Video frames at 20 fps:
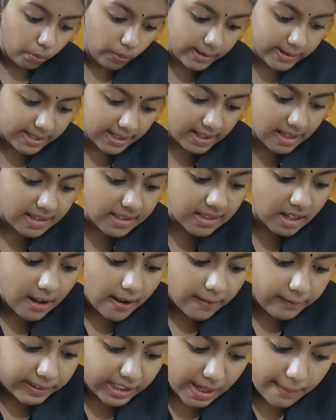which is
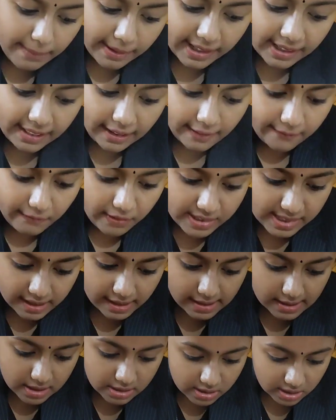chemical and
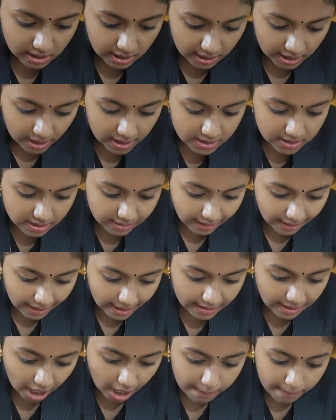physical change
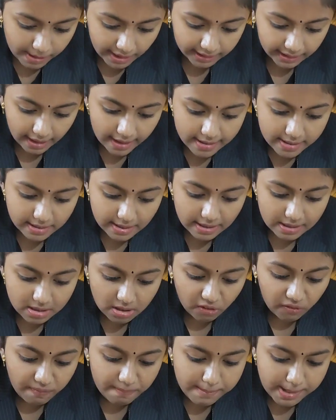and
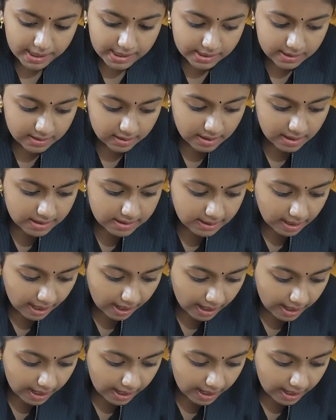applications of mixtures